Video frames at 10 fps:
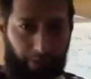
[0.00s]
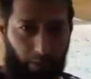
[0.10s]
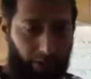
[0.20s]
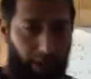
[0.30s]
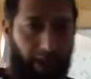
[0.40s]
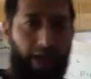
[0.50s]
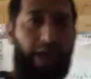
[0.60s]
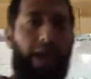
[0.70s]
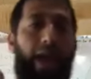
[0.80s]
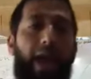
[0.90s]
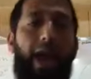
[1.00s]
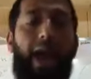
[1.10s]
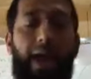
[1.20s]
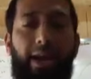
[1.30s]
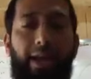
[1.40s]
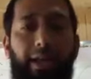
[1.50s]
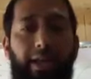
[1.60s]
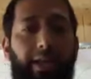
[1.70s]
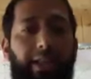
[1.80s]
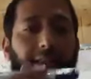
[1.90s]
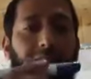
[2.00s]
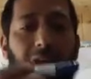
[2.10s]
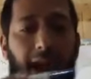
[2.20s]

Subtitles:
Okay, and the